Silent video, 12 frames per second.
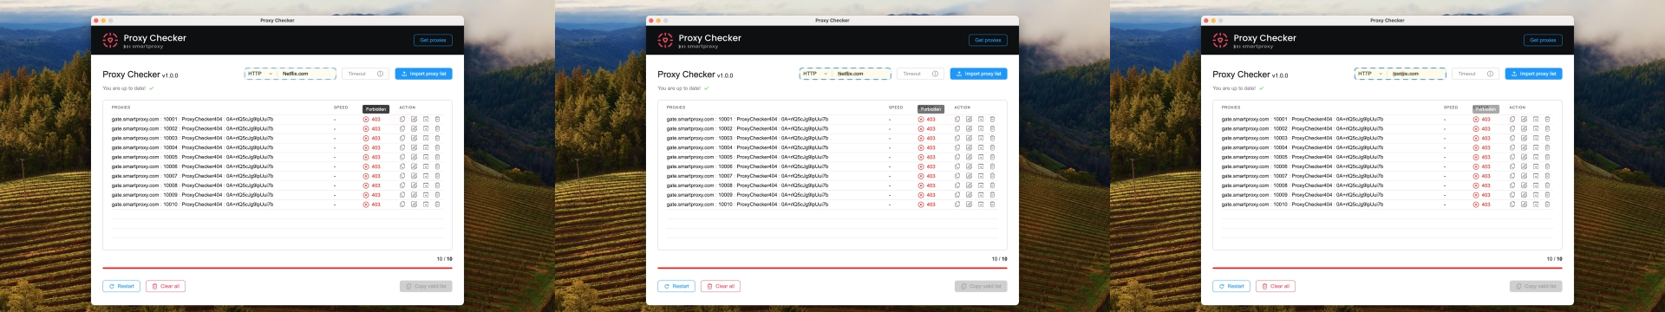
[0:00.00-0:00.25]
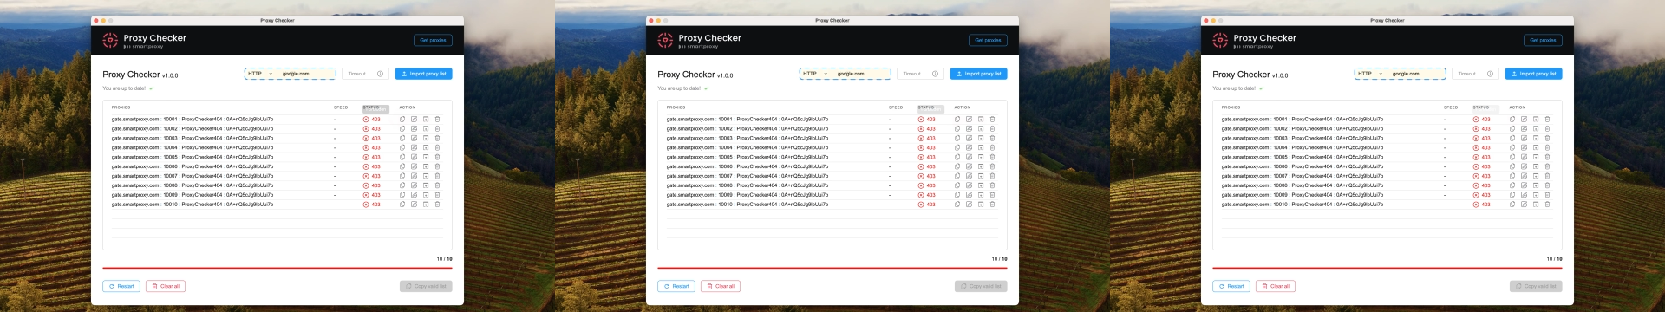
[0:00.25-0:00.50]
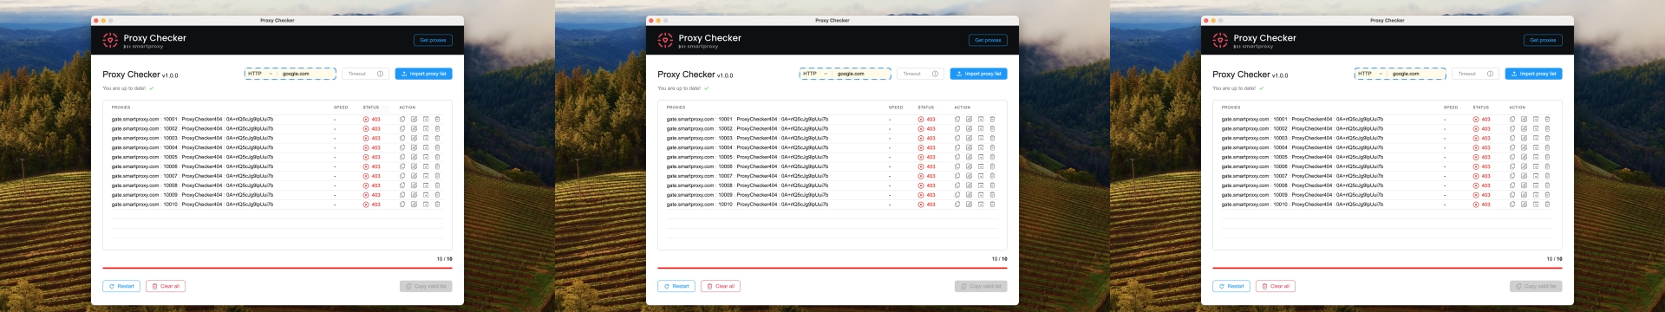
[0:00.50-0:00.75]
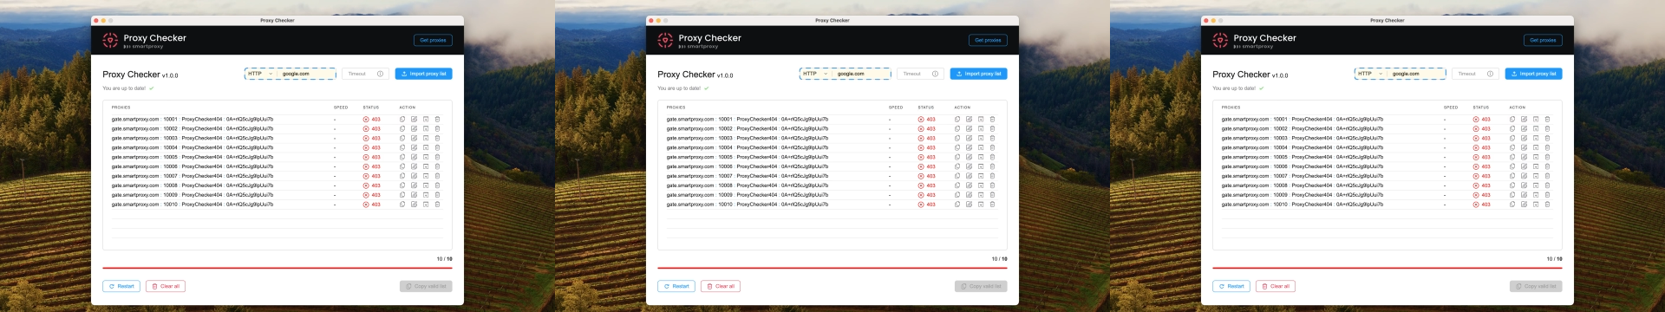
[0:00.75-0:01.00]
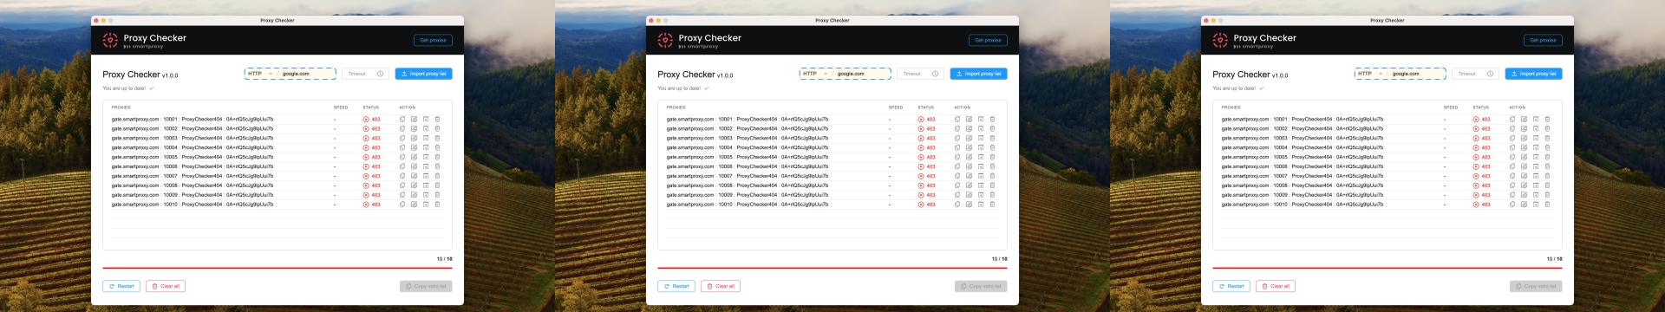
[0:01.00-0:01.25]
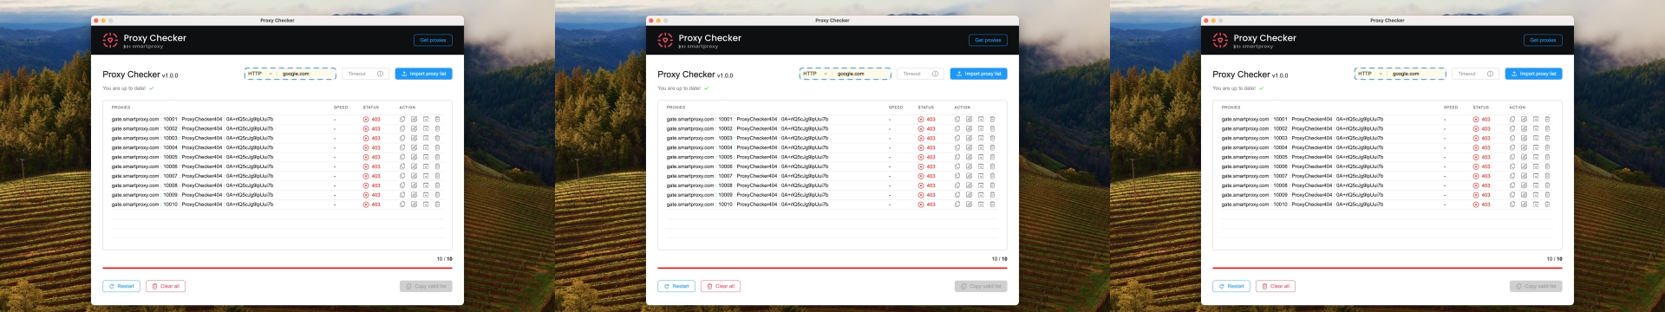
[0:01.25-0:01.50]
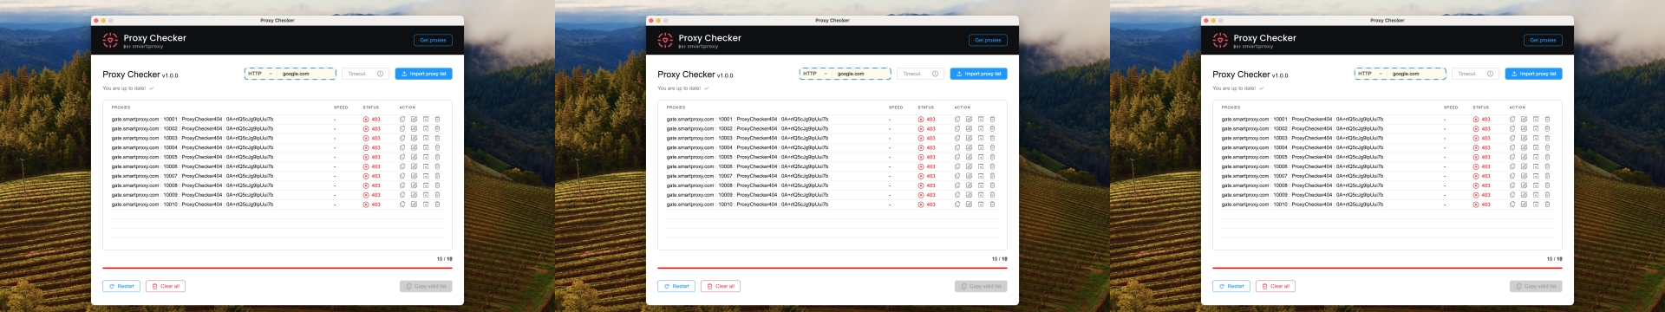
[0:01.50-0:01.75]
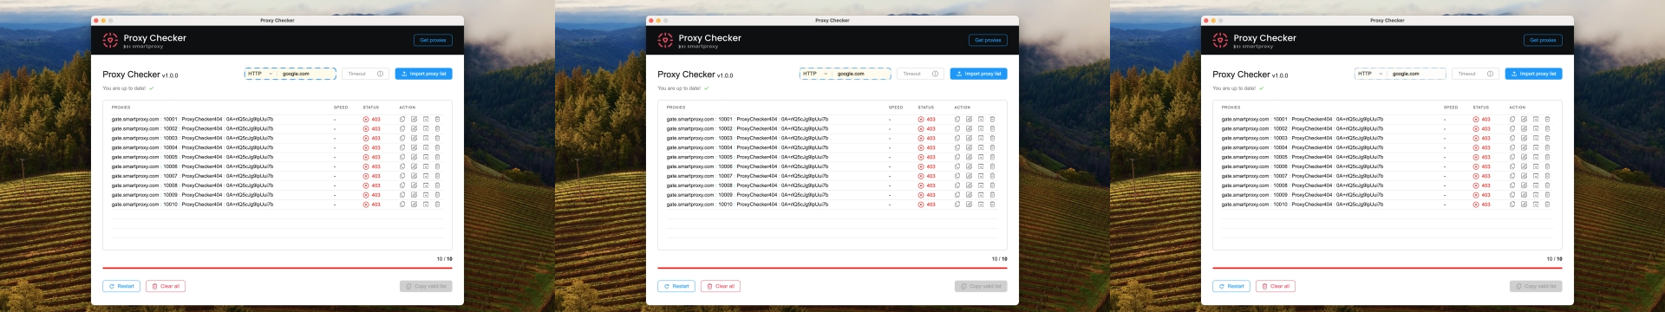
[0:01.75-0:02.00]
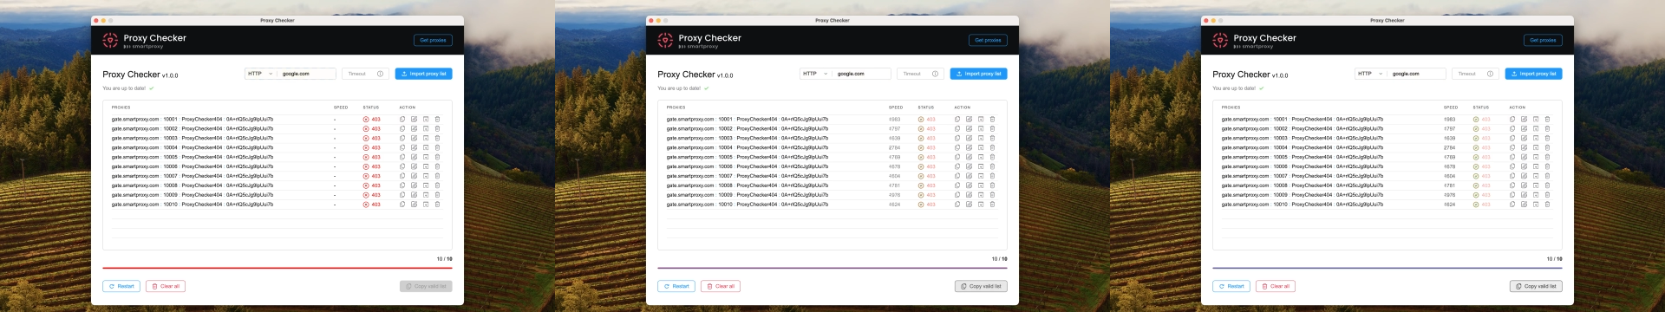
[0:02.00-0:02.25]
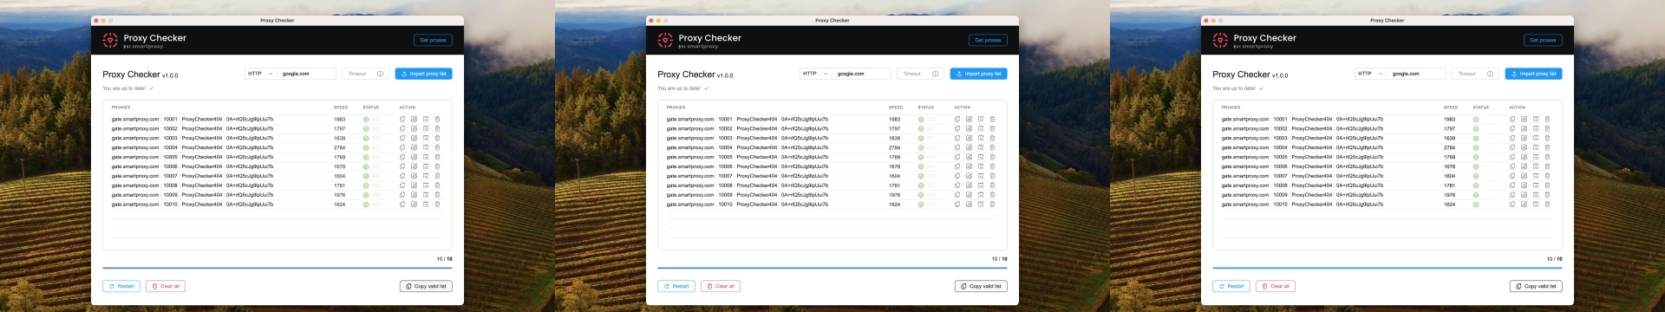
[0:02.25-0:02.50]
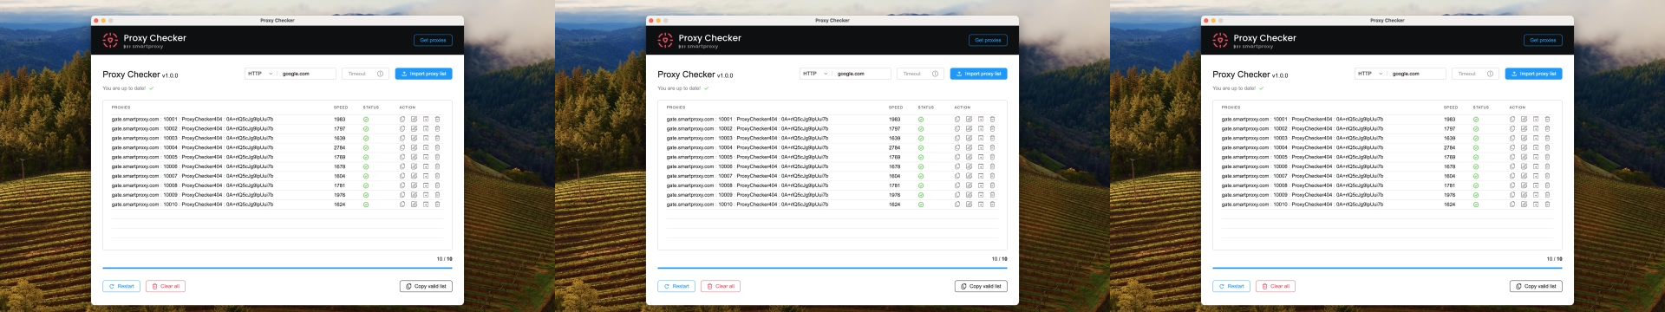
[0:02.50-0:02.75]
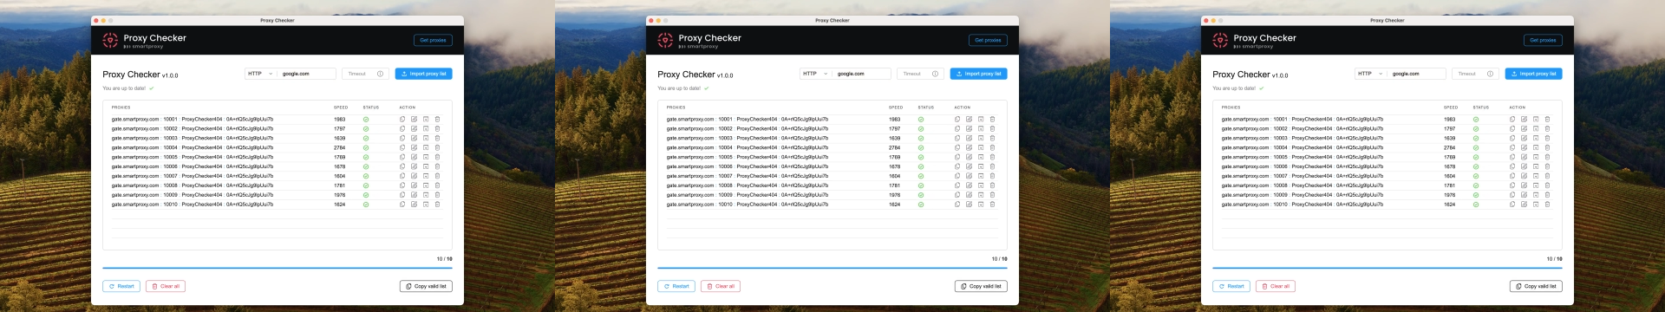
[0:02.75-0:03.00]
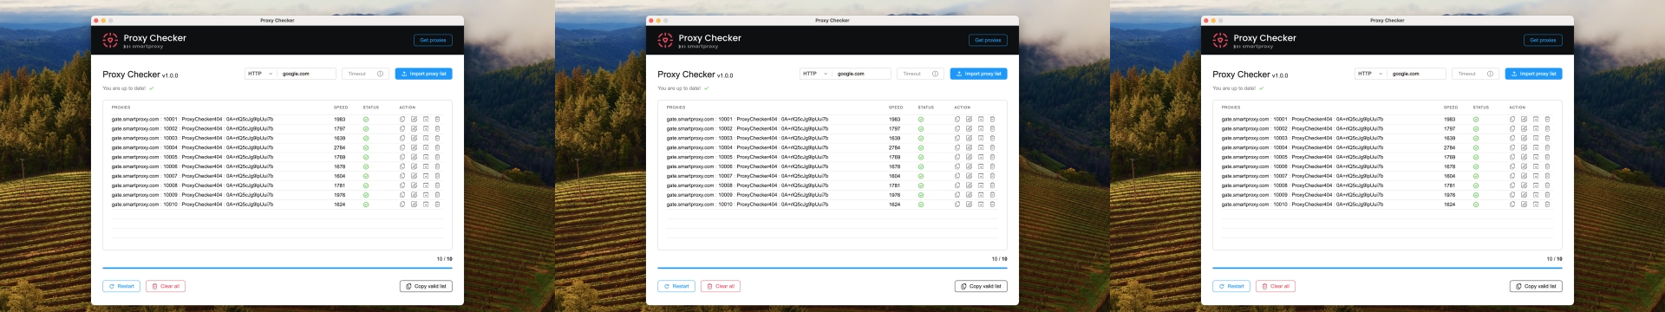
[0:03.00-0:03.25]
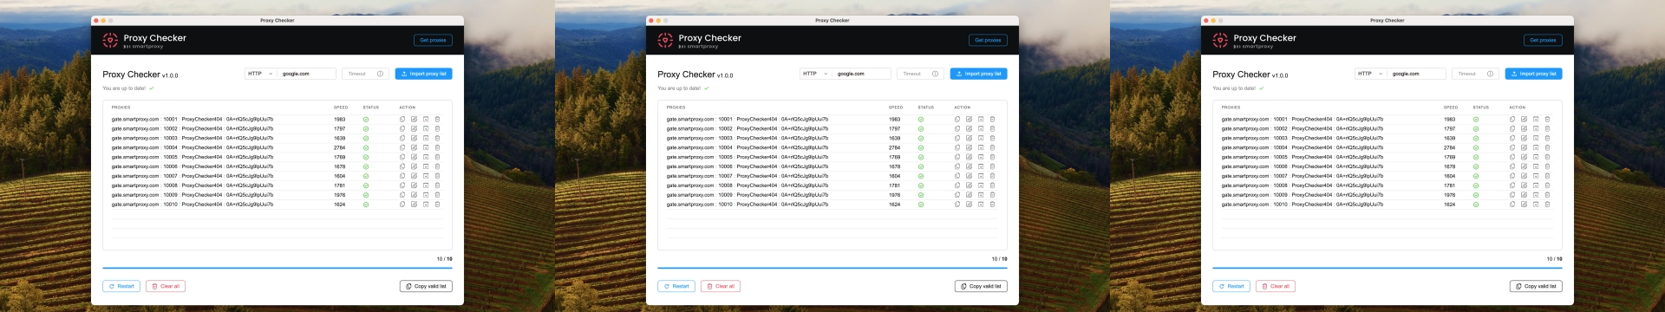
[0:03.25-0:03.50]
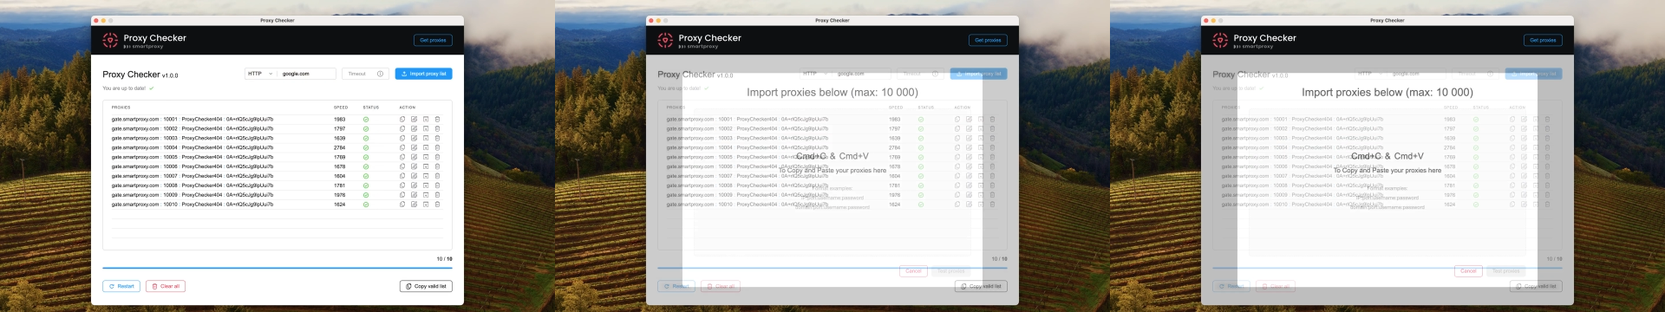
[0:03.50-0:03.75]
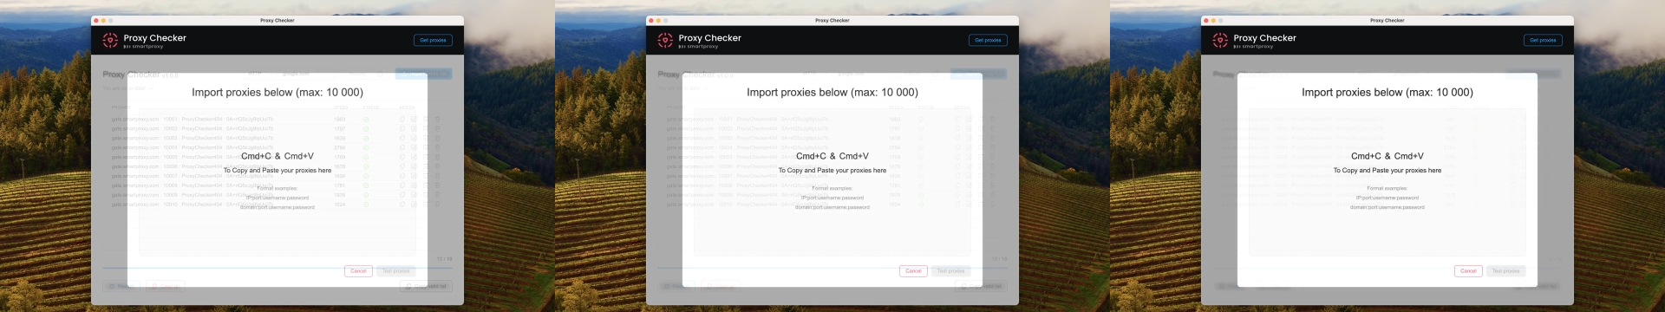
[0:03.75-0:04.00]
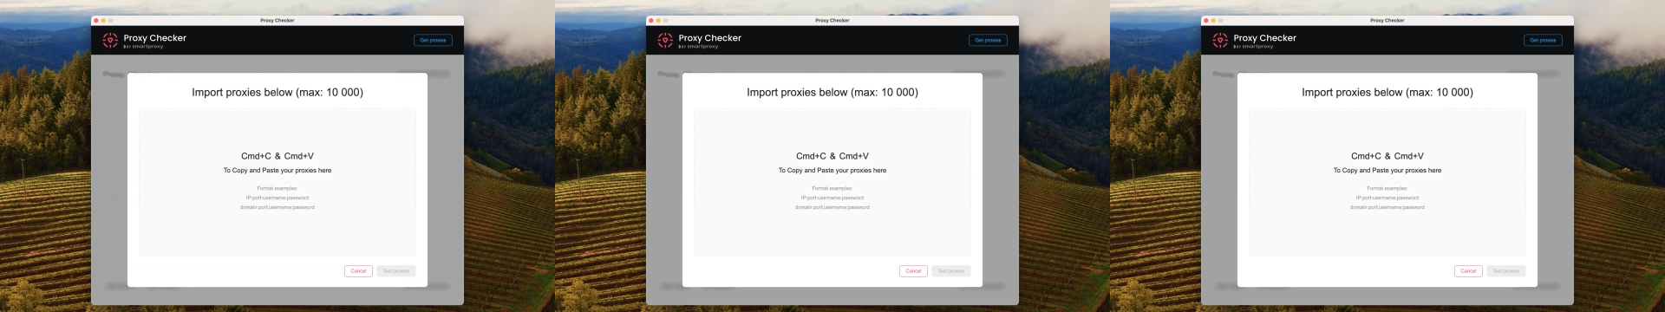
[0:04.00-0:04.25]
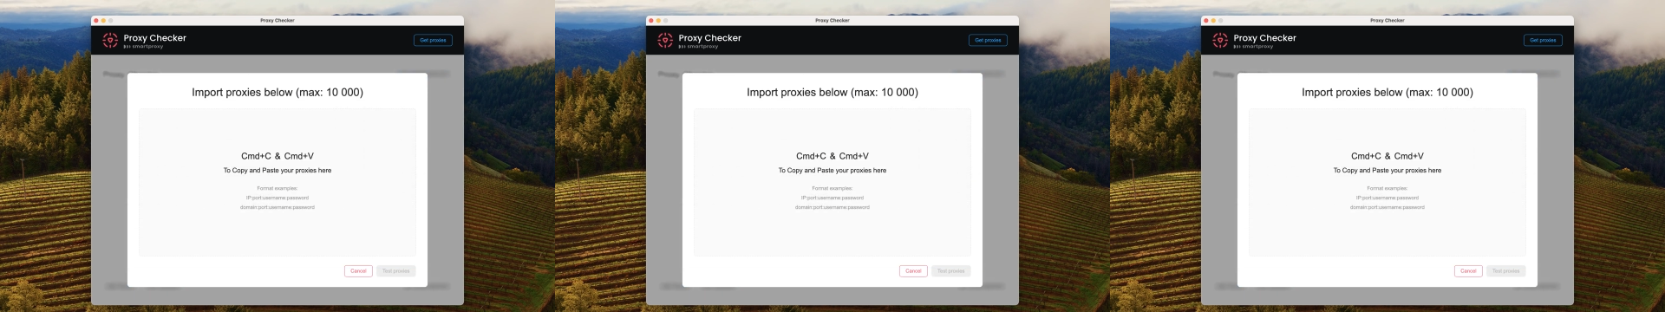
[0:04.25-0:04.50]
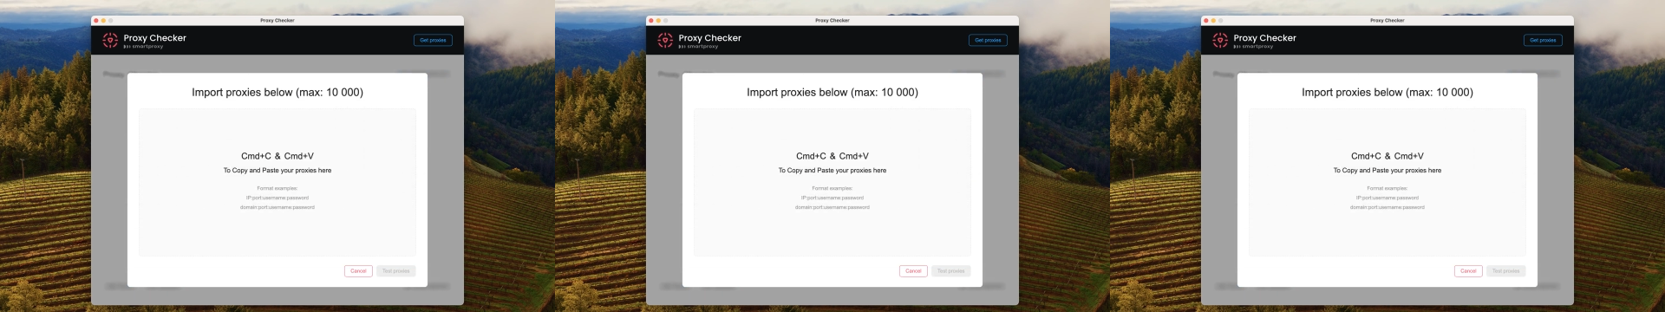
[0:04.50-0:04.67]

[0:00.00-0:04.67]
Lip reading: [unreadable: no face in view]